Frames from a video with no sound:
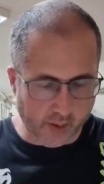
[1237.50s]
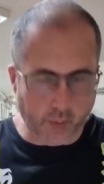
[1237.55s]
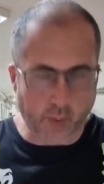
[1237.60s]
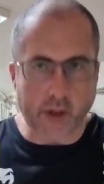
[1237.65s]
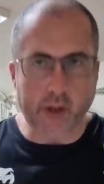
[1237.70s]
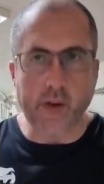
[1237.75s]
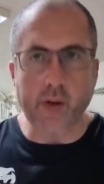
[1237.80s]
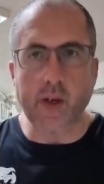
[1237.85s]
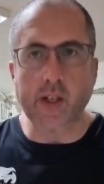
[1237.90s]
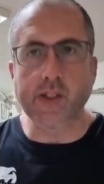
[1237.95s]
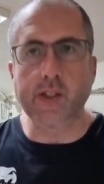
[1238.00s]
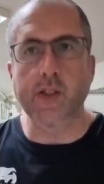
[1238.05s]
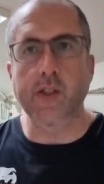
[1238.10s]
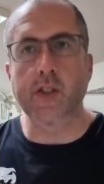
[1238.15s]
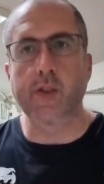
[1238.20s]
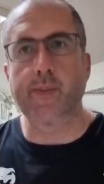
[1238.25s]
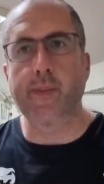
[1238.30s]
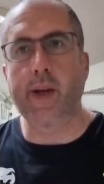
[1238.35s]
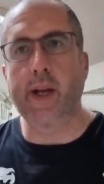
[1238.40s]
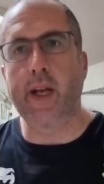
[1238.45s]
when you listen
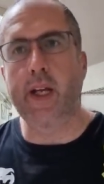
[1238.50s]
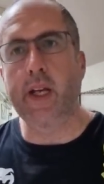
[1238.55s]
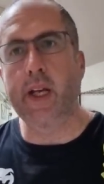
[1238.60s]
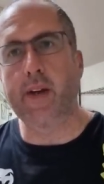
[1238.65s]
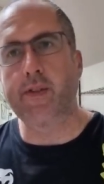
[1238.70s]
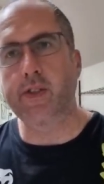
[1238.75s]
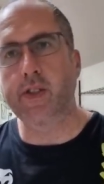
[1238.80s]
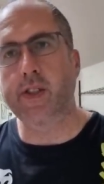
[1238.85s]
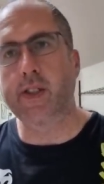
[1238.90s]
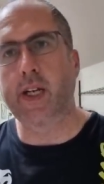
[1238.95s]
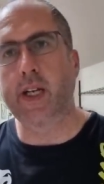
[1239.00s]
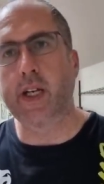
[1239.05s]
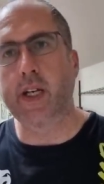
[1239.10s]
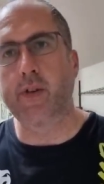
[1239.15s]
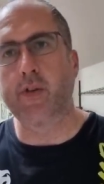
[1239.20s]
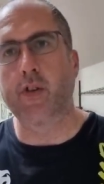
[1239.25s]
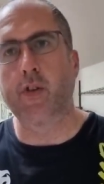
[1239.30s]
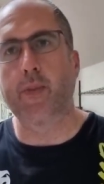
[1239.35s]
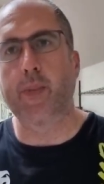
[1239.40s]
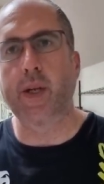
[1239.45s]
to me, you have to take it
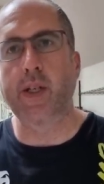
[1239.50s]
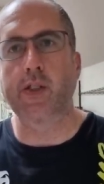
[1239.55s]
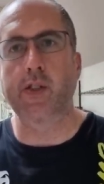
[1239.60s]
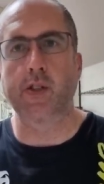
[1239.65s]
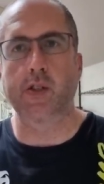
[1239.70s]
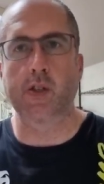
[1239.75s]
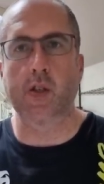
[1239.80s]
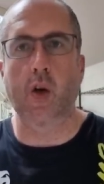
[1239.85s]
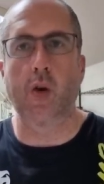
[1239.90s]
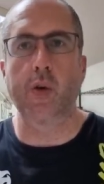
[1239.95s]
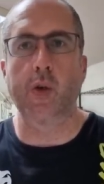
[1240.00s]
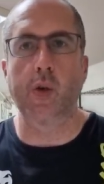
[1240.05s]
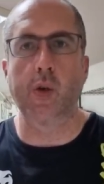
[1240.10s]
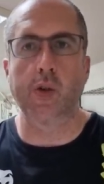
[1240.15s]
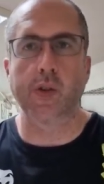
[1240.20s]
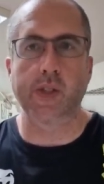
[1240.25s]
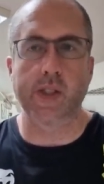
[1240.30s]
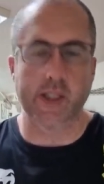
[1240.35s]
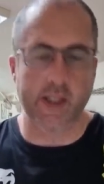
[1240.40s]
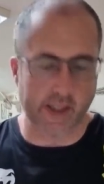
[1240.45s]
with a pinch of salt.
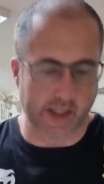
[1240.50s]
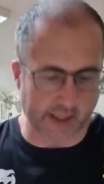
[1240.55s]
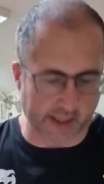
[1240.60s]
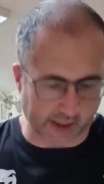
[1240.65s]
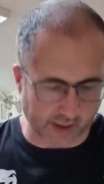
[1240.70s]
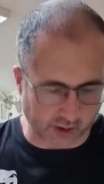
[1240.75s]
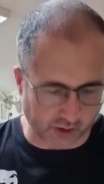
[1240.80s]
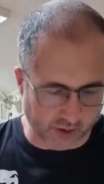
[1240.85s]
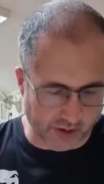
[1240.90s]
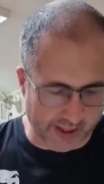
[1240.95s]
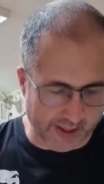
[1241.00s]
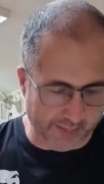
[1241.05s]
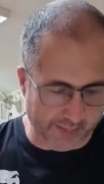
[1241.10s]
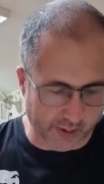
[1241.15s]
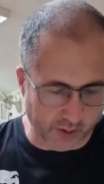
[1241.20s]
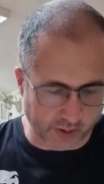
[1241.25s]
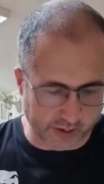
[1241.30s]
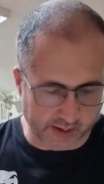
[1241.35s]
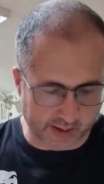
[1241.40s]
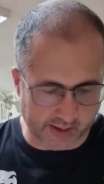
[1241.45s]
You're seeing the extreme,
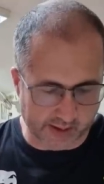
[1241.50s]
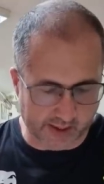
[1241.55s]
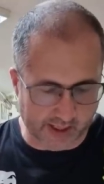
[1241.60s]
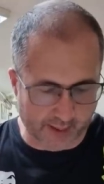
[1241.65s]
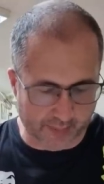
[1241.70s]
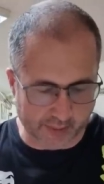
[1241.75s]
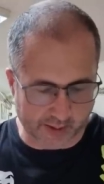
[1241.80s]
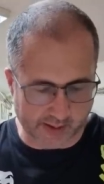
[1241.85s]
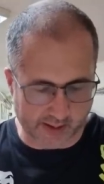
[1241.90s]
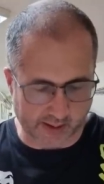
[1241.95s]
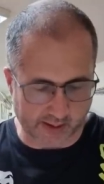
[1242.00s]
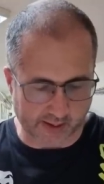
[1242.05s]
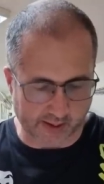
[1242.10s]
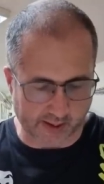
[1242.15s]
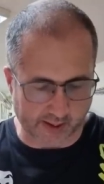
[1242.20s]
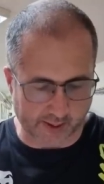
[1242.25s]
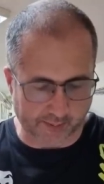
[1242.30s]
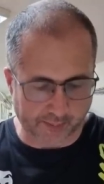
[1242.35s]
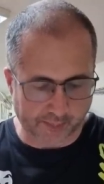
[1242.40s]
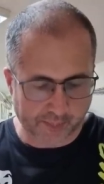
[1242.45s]
you're seeing the
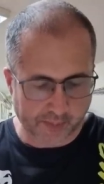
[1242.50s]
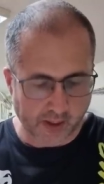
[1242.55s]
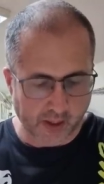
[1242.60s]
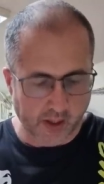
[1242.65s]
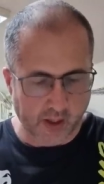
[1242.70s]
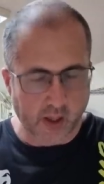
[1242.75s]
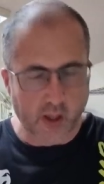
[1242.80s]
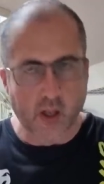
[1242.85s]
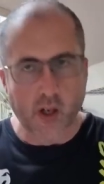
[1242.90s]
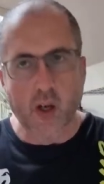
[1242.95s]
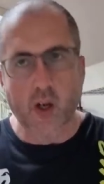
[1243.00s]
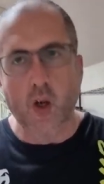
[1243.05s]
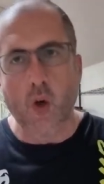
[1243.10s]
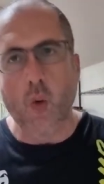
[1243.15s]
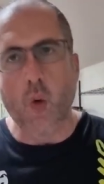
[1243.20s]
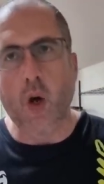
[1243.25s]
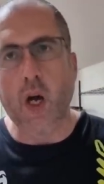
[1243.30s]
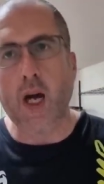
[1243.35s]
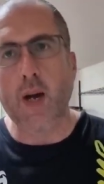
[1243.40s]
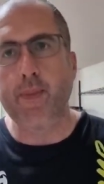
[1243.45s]
epicenter.
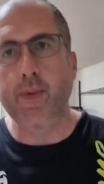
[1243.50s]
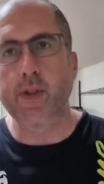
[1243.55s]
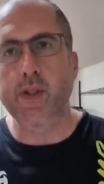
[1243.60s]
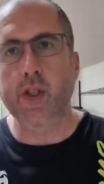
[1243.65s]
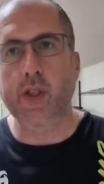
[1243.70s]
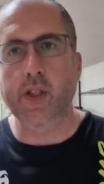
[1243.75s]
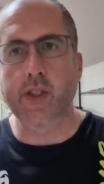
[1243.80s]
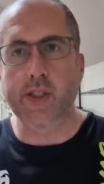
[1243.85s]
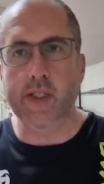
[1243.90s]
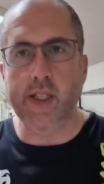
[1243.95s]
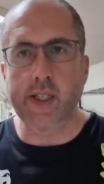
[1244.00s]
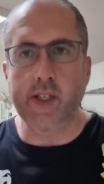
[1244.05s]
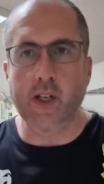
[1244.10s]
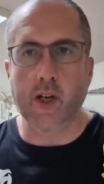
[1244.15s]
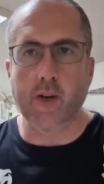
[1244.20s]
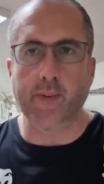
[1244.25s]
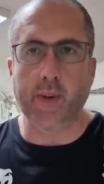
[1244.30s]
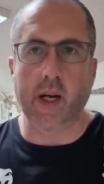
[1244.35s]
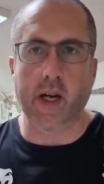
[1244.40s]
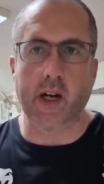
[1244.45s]
What happened to
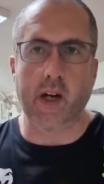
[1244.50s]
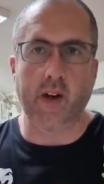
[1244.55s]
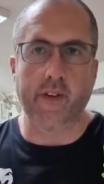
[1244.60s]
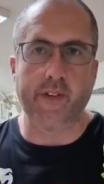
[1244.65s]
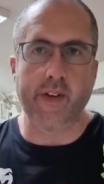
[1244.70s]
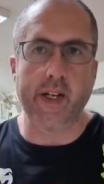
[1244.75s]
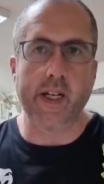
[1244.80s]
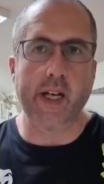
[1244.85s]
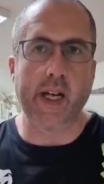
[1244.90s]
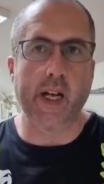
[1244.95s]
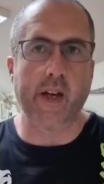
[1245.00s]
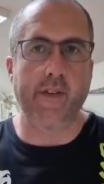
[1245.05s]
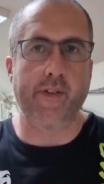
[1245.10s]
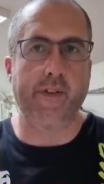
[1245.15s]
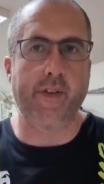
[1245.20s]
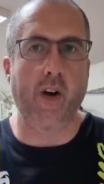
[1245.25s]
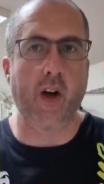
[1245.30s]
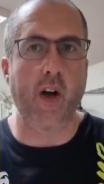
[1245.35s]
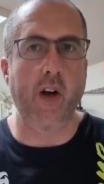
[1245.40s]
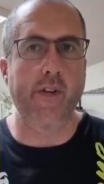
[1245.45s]
Casino Bar? I think he had a
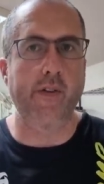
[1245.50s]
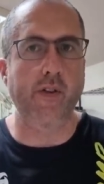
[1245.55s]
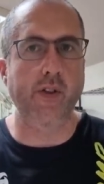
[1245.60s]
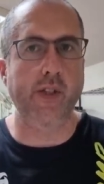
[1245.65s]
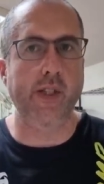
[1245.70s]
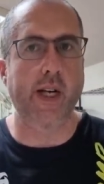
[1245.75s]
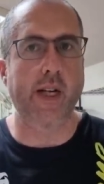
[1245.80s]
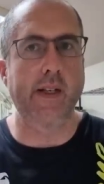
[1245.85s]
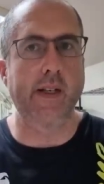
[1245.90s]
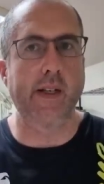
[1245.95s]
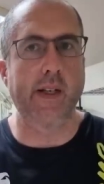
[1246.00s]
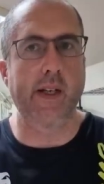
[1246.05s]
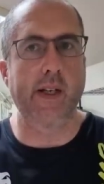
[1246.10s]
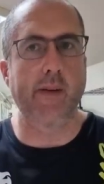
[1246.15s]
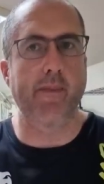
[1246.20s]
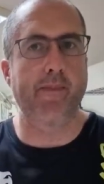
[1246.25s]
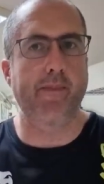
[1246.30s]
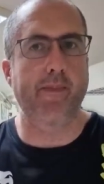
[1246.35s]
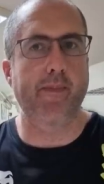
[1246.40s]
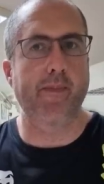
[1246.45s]
5 or 10
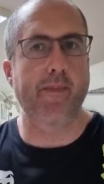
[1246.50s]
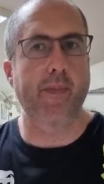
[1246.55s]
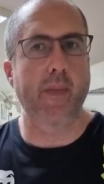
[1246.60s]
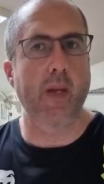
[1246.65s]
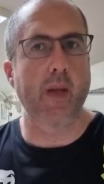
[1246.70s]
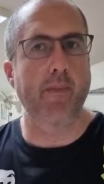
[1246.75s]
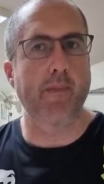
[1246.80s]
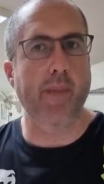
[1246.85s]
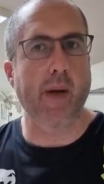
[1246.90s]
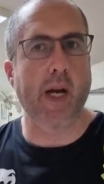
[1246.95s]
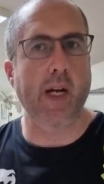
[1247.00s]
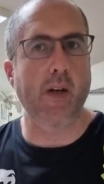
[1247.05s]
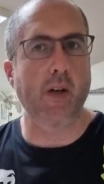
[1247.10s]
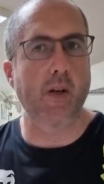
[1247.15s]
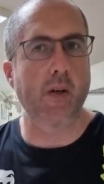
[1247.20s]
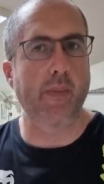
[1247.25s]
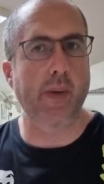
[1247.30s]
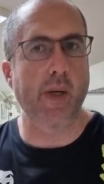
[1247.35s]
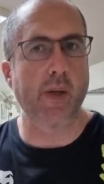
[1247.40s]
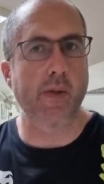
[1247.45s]
year ban on
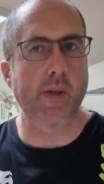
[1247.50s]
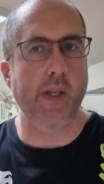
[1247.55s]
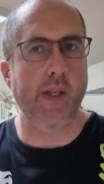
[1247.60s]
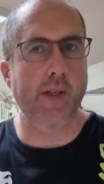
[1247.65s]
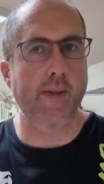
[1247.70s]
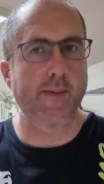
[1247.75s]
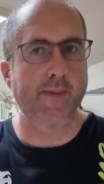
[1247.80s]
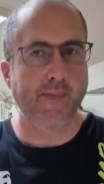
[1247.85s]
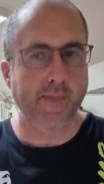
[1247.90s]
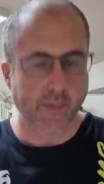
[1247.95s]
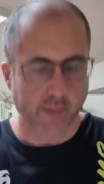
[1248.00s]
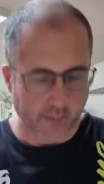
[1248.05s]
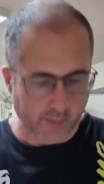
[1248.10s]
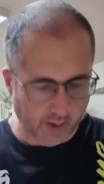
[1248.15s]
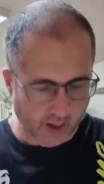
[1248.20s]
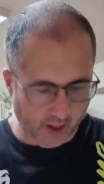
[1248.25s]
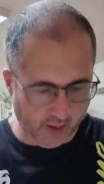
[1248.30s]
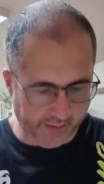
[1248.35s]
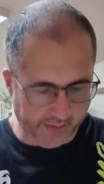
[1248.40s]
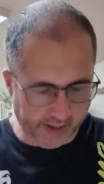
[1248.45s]
the building.
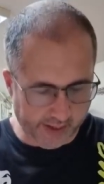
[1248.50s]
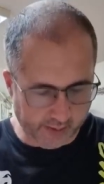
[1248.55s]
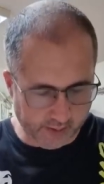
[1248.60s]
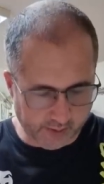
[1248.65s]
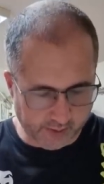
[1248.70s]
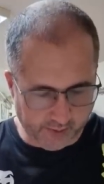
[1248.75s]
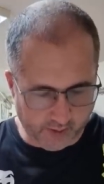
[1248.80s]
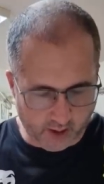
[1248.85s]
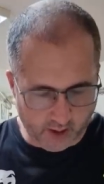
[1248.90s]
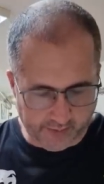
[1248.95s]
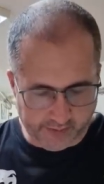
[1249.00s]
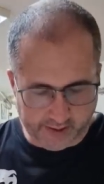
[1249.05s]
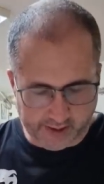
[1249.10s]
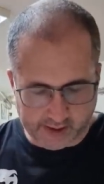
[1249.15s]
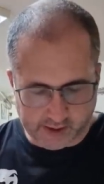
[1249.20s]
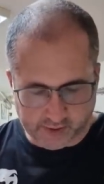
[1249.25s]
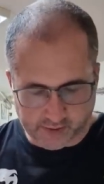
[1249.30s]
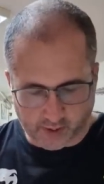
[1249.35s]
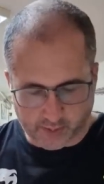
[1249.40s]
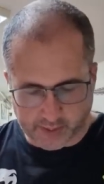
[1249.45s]
I think it was 5
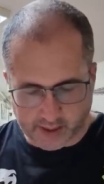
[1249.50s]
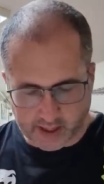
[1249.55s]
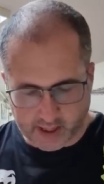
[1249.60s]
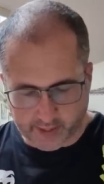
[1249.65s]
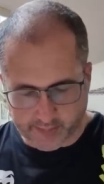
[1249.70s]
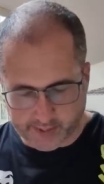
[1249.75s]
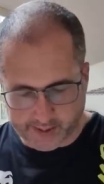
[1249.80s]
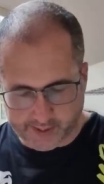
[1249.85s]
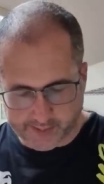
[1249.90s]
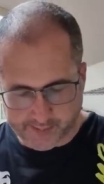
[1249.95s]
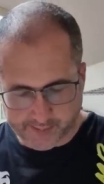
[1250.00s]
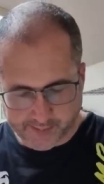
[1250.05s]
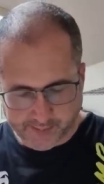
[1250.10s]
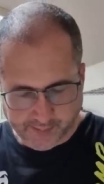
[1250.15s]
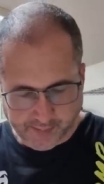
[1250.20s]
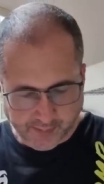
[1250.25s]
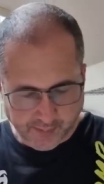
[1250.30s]
years from the army.